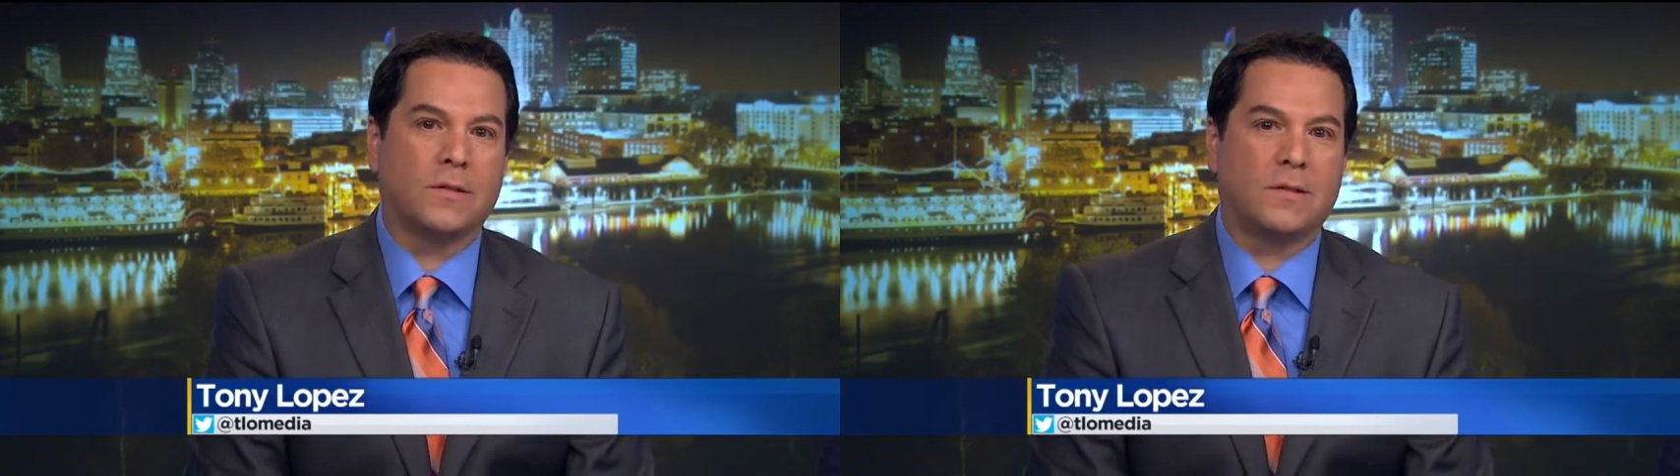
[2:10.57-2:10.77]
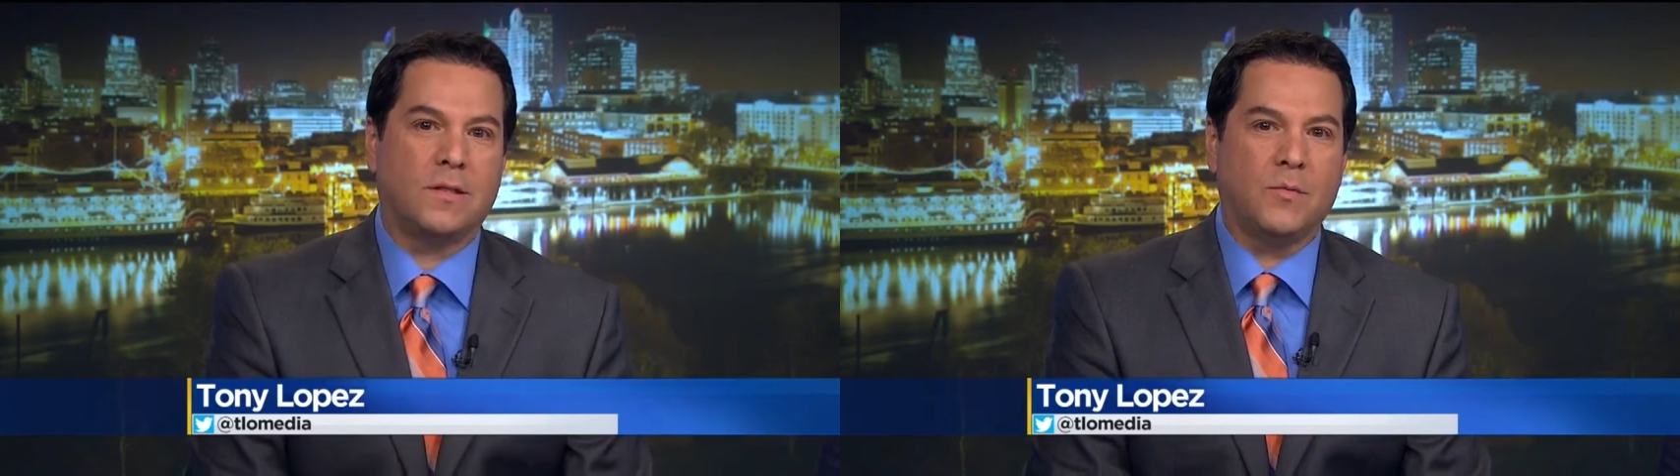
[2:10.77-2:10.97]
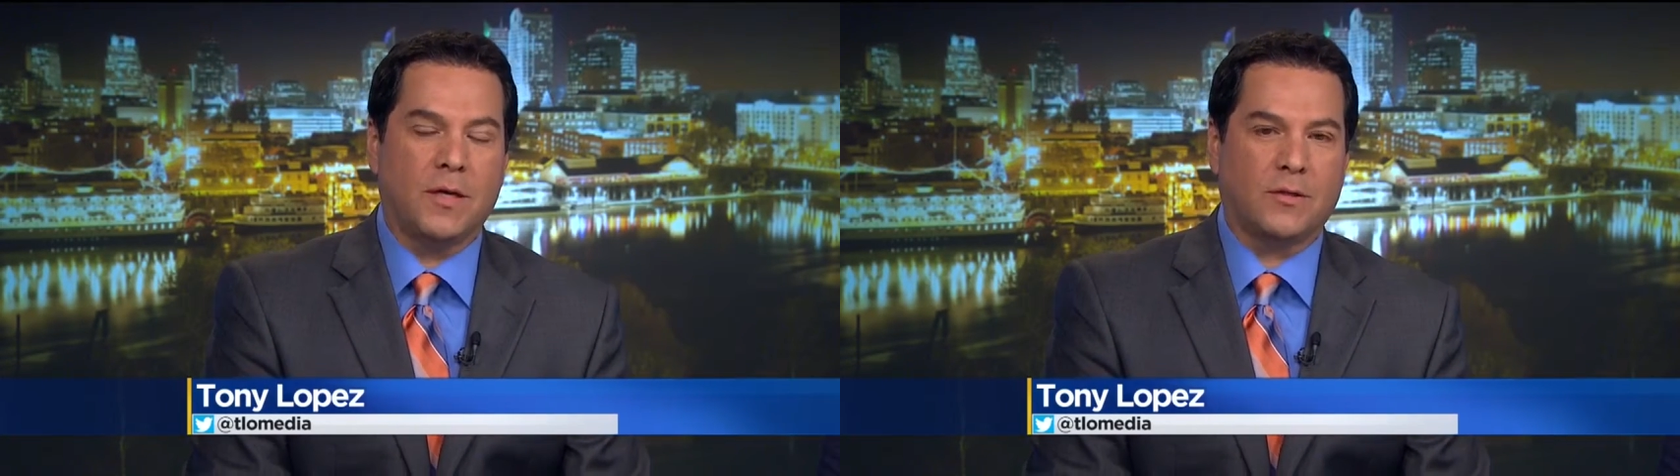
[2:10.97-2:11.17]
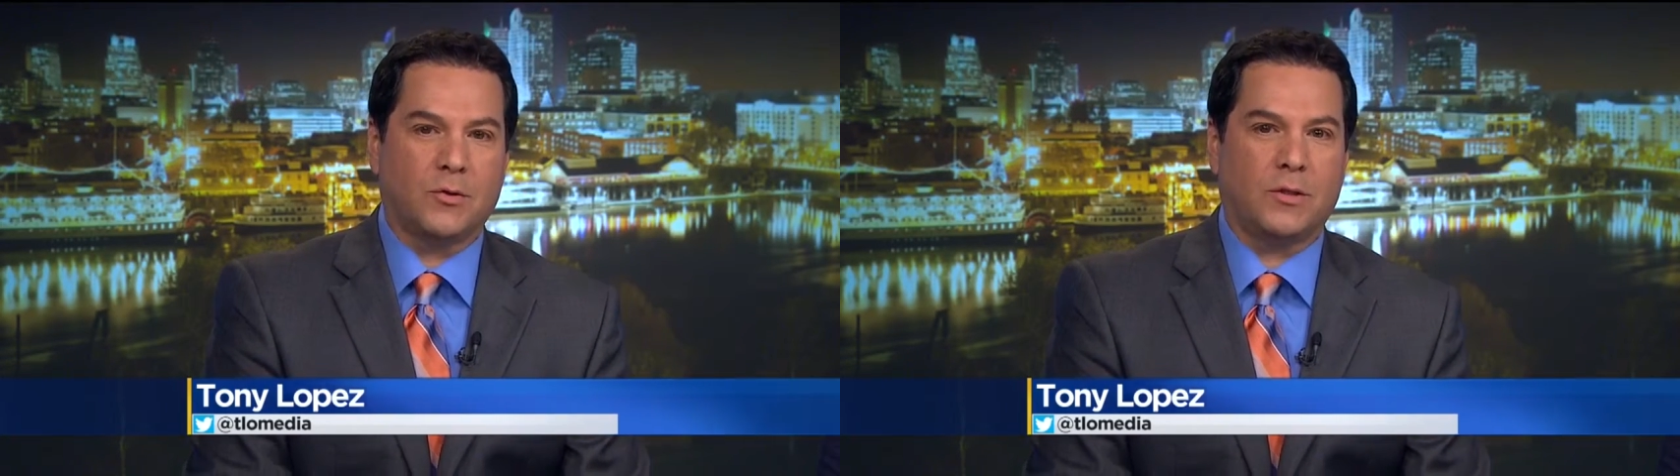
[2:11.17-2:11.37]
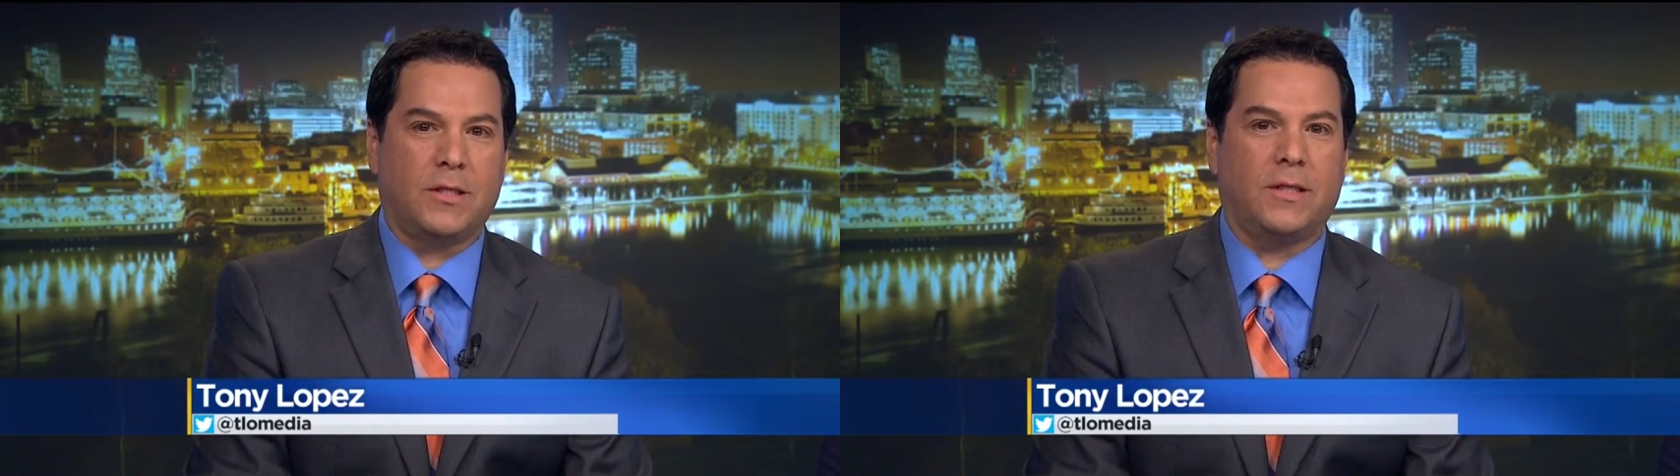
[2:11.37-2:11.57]

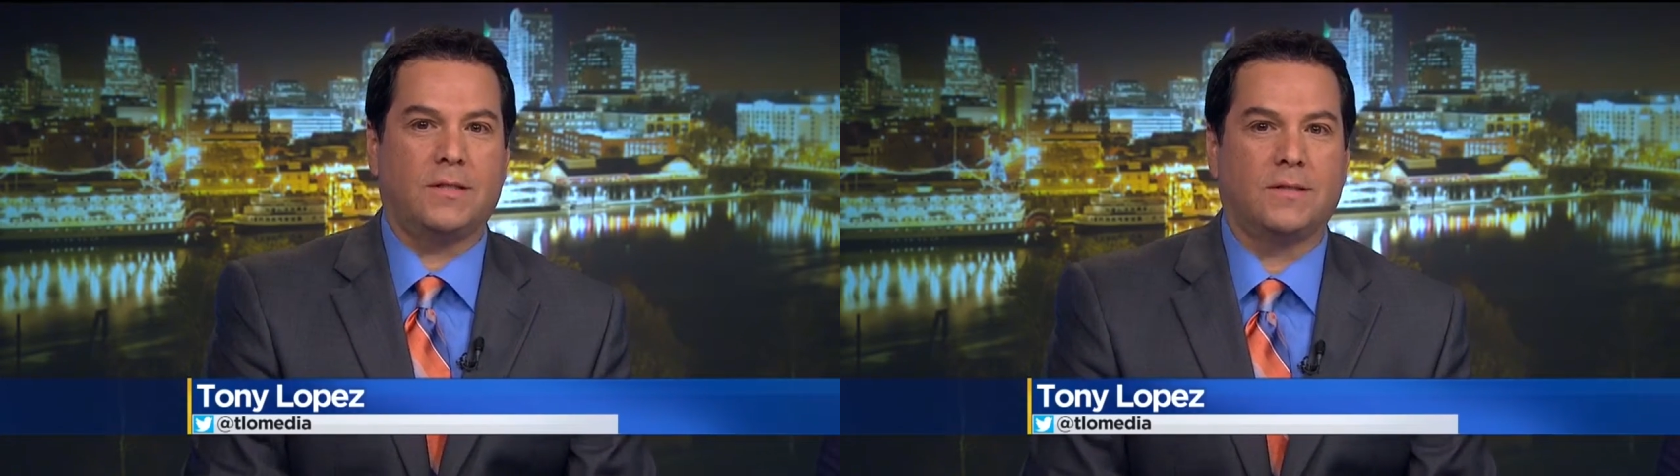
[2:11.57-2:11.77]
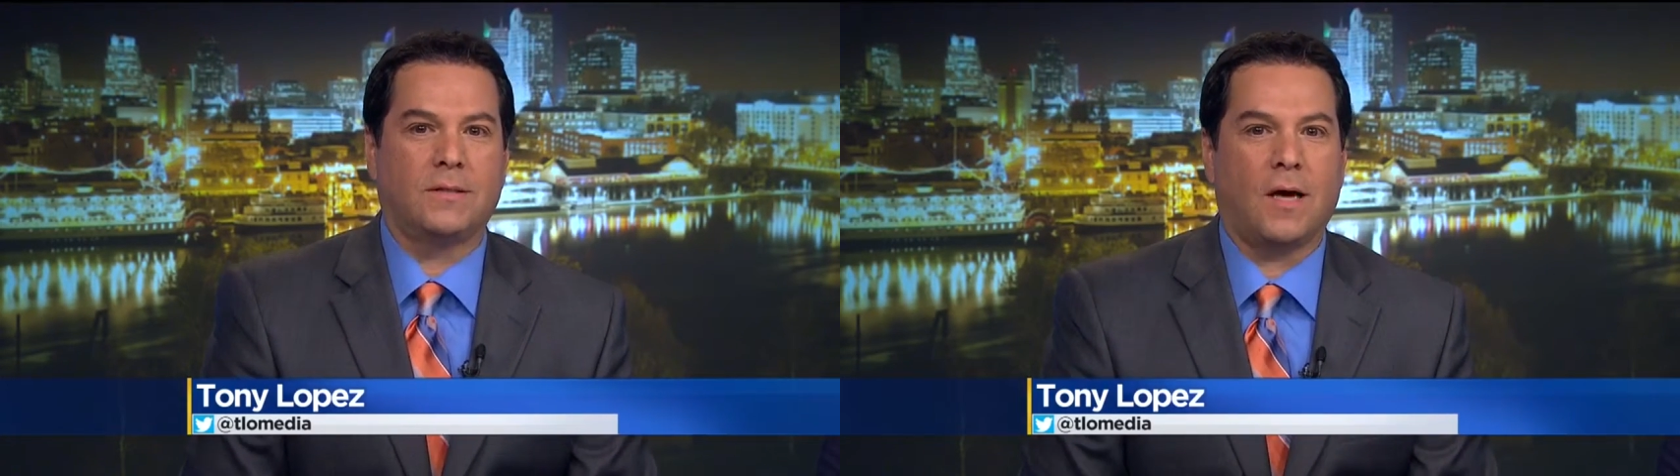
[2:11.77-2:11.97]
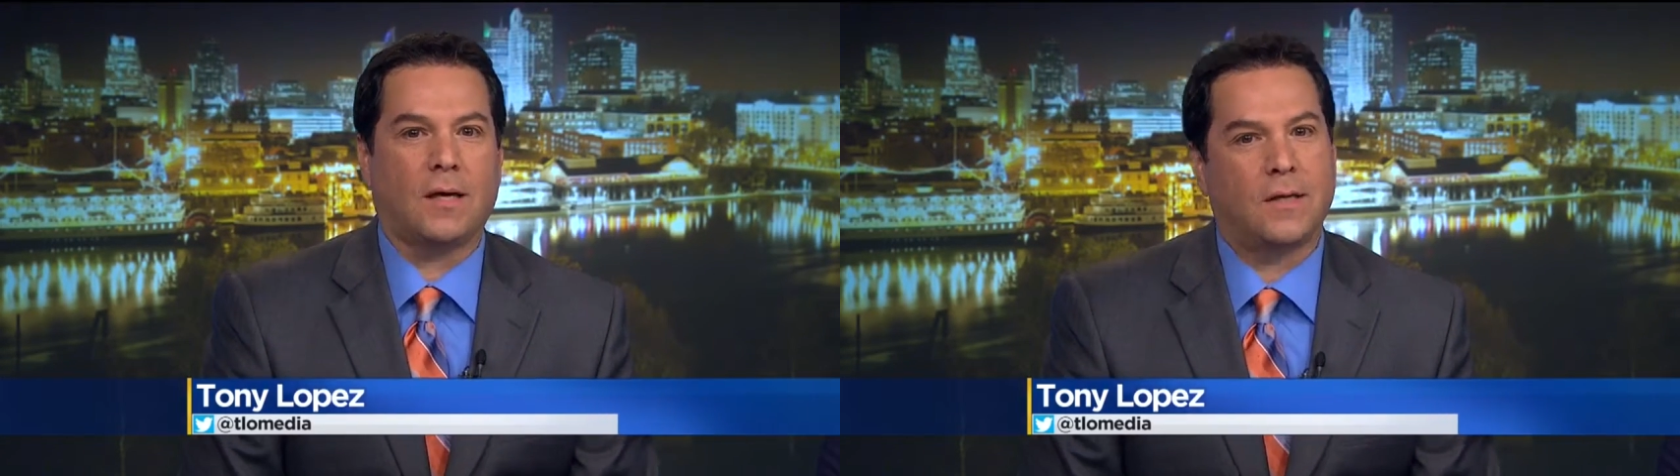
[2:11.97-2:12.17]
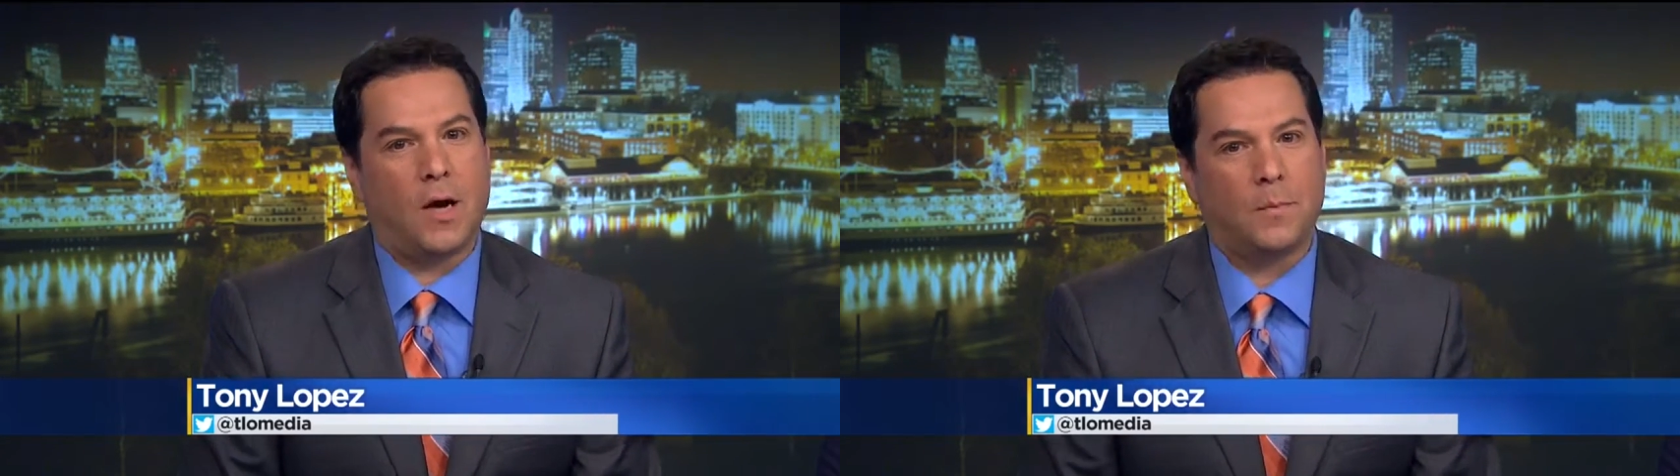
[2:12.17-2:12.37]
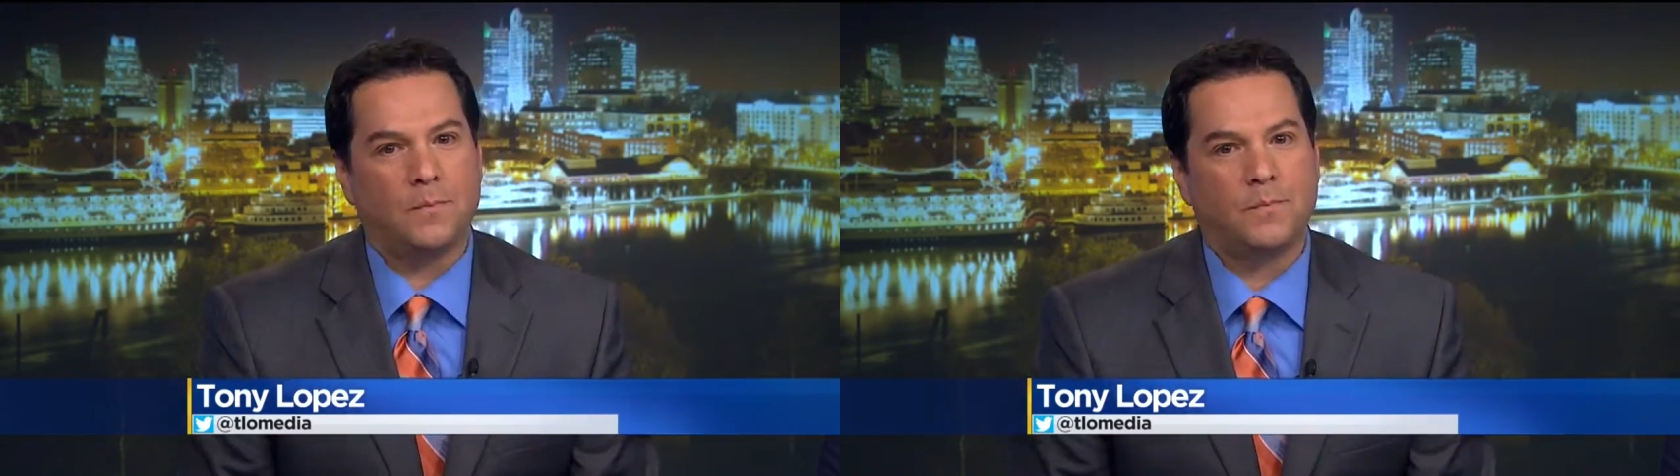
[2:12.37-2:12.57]
cbs13.com.